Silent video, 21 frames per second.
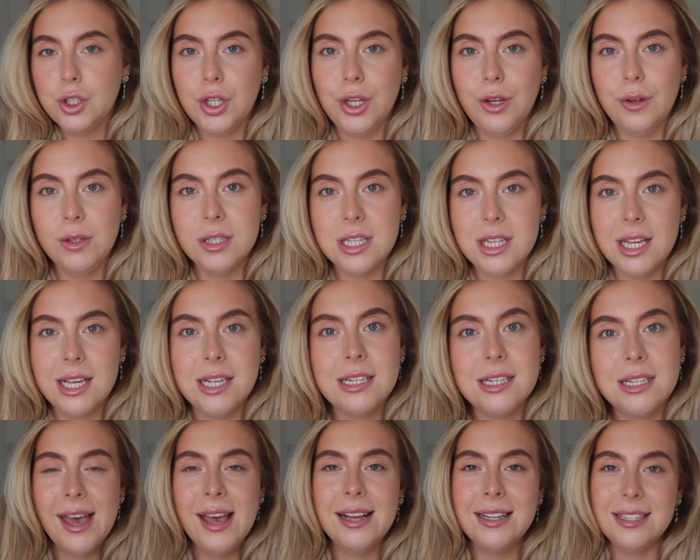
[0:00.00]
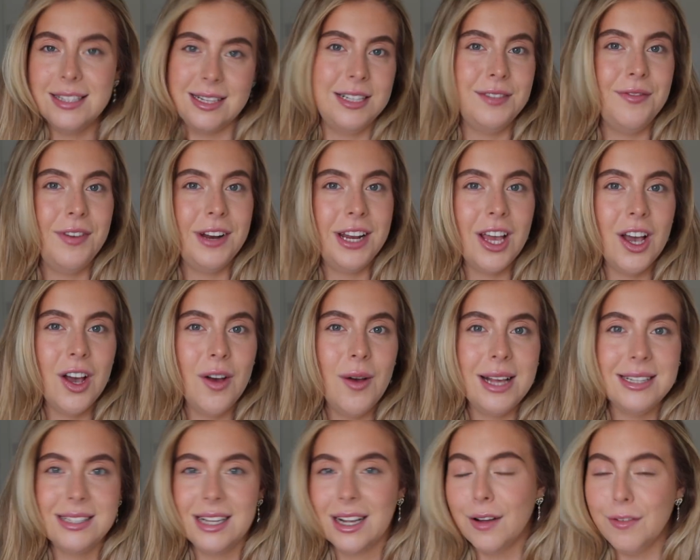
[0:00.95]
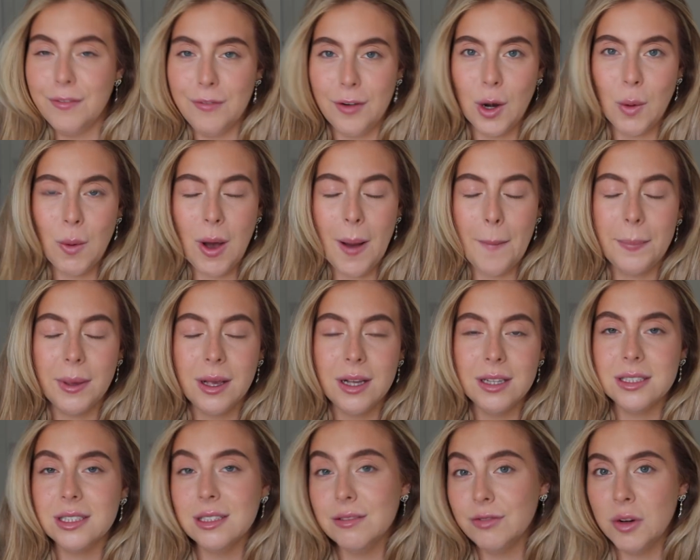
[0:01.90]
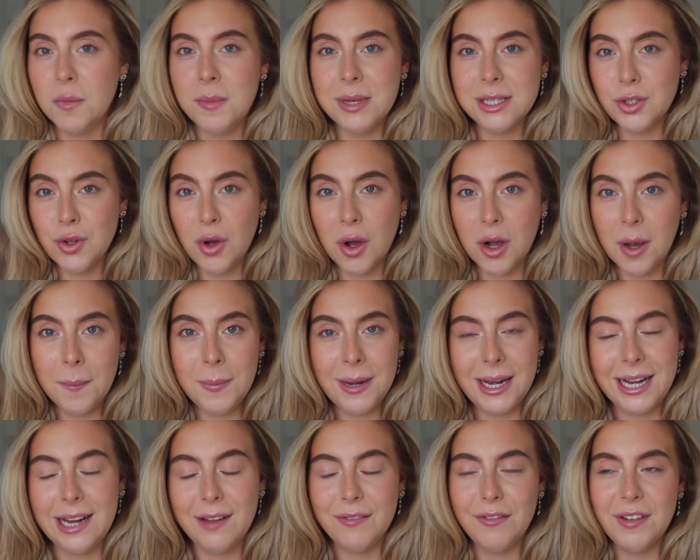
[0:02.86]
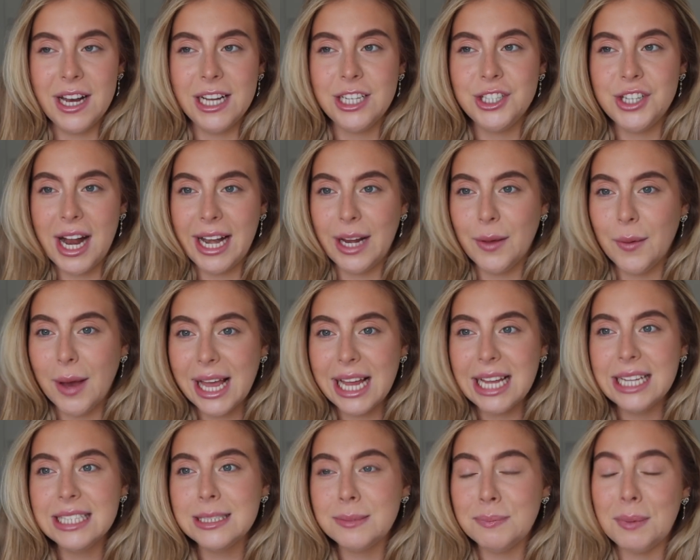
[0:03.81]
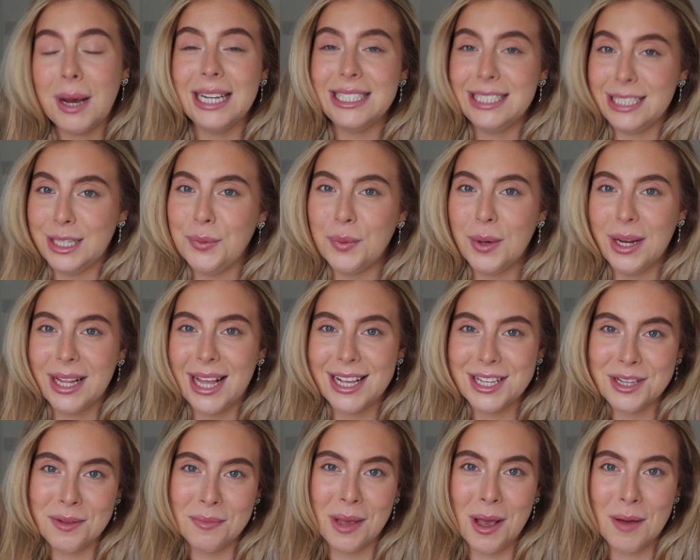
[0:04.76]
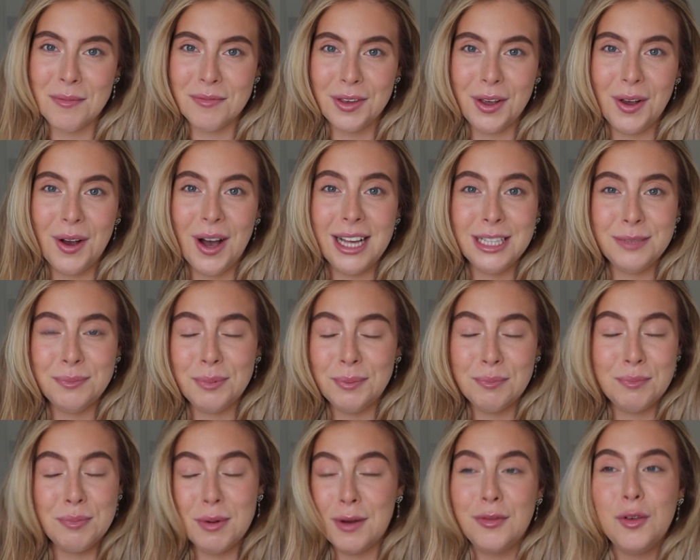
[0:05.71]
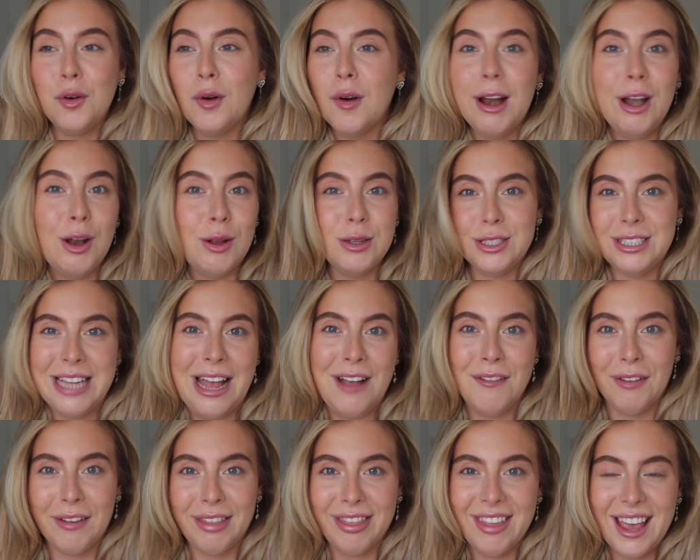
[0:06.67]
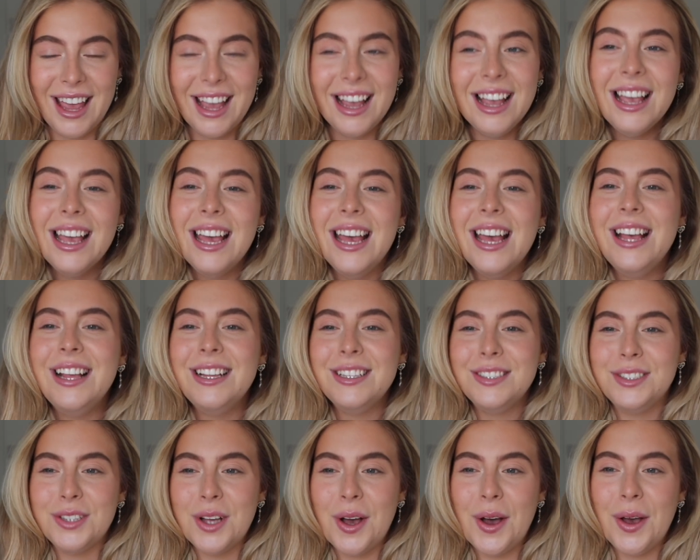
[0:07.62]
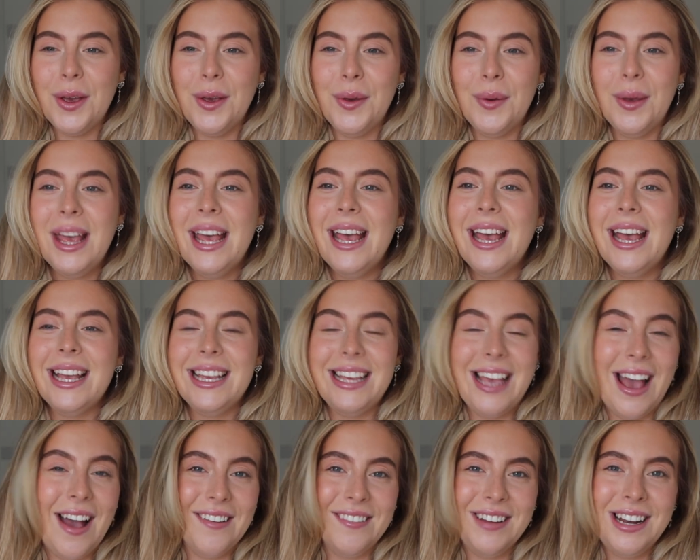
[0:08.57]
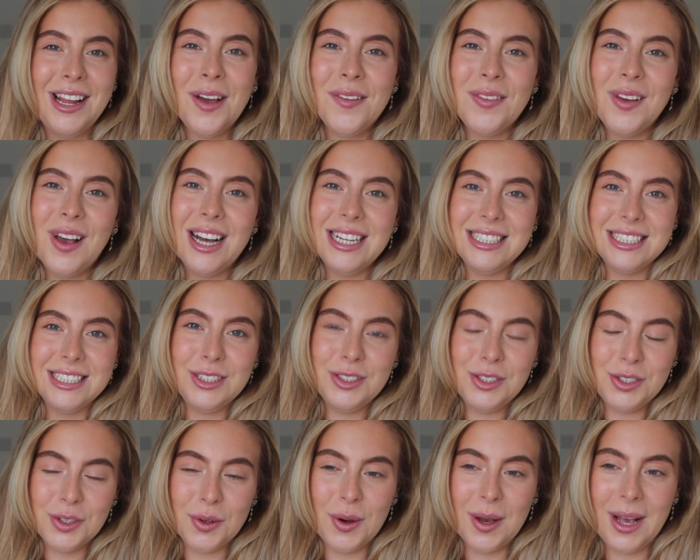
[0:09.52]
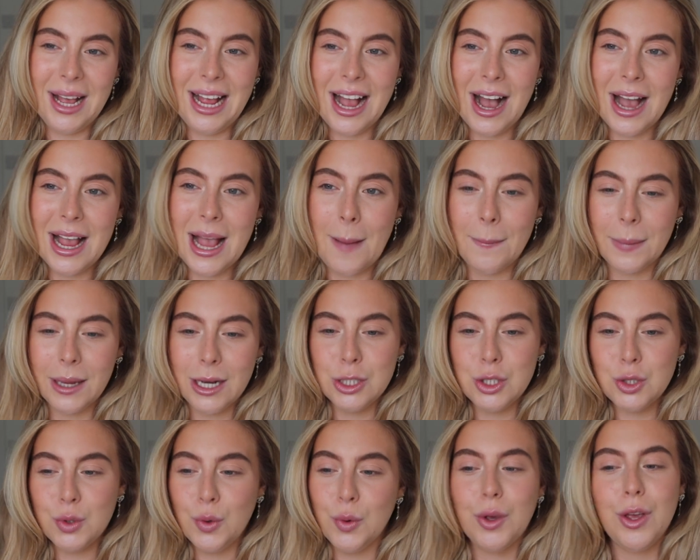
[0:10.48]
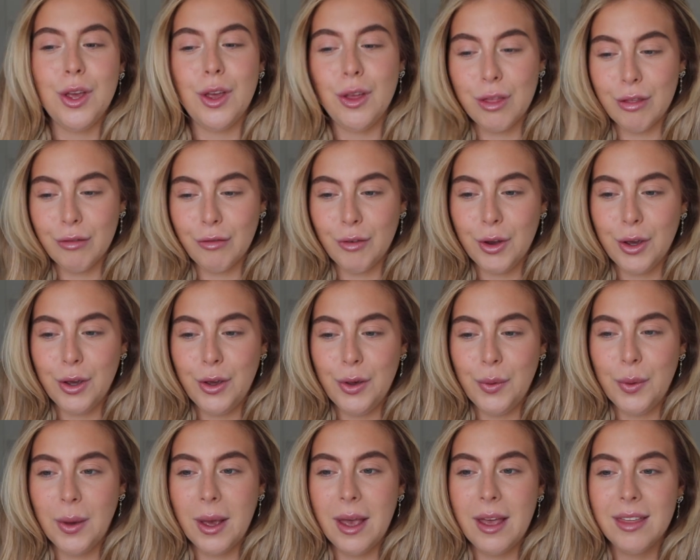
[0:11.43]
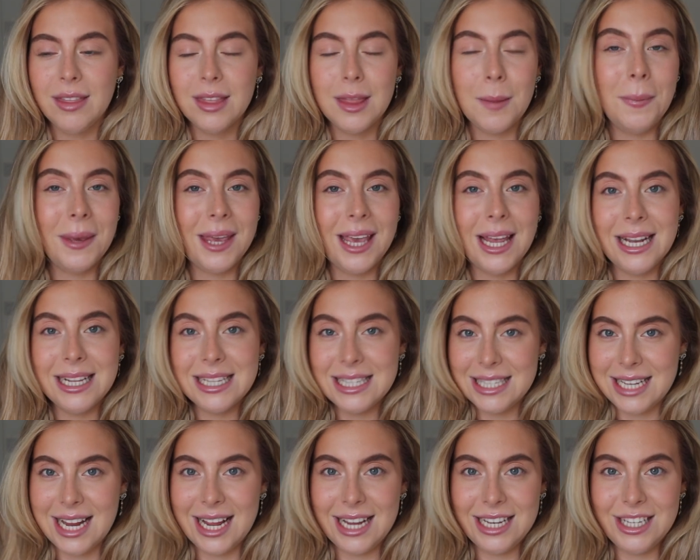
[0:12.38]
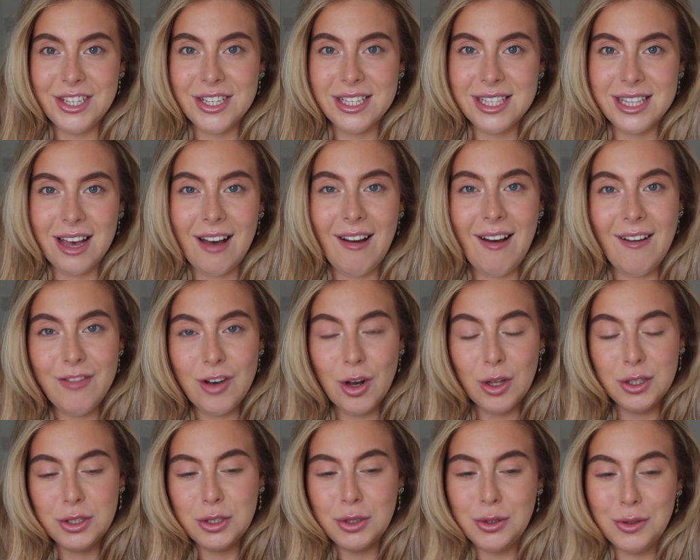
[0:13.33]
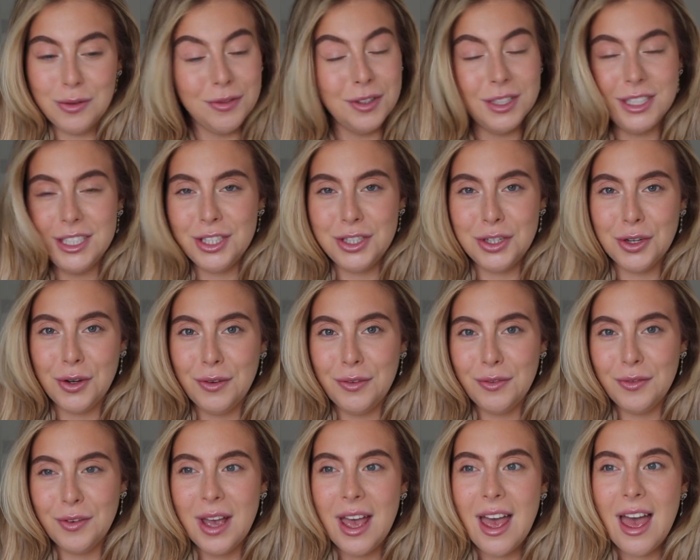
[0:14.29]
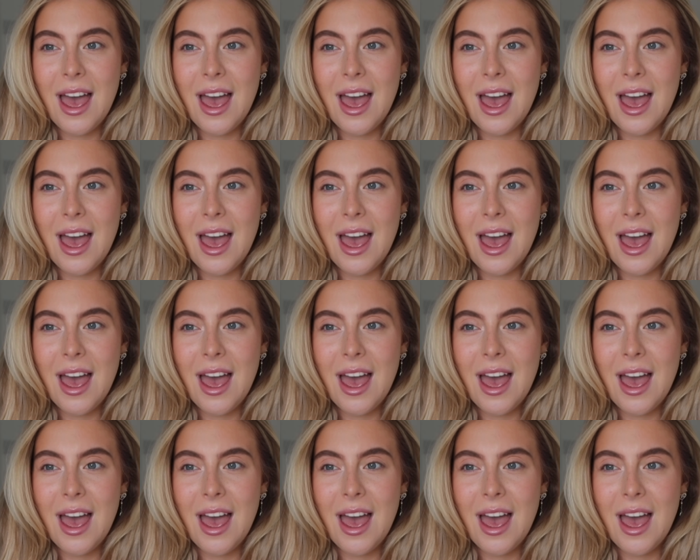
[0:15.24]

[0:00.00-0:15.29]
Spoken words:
two to this video as like a follow up, because the room is not completely finished anyways, but I did wanna get something up for you guys before I lost everything. So yeah, I really hope you guys enjoy. I am gonna talk you through the beginning stages that I've lost all footage of.